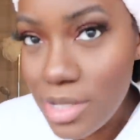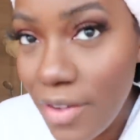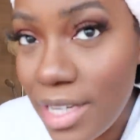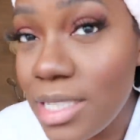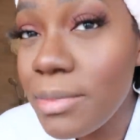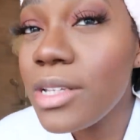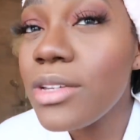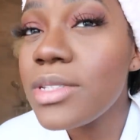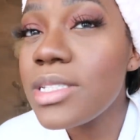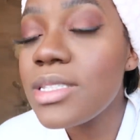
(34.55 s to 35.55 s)
I've actually been
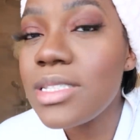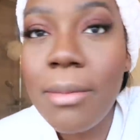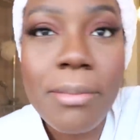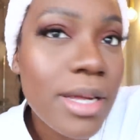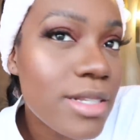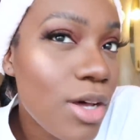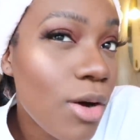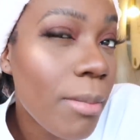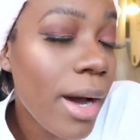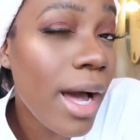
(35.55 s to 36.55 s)
using some bits
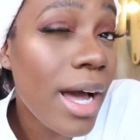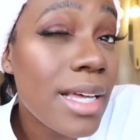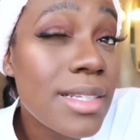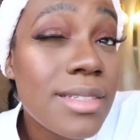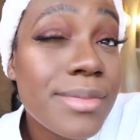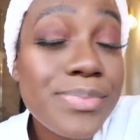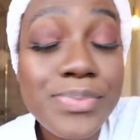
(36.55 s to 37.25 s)
on my eyes